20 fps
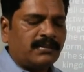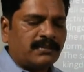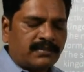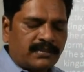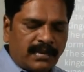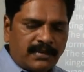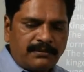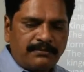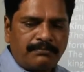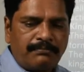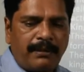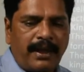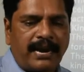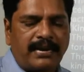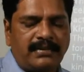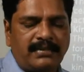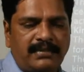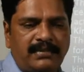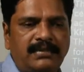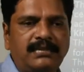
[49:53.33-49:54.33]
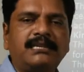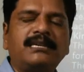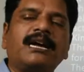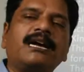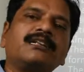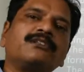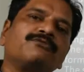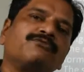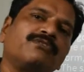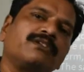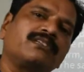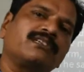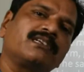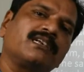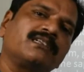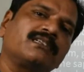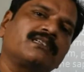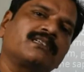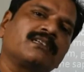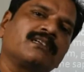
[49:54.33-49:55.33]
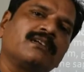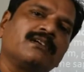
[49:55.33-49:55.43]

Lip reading: Such bacteria which is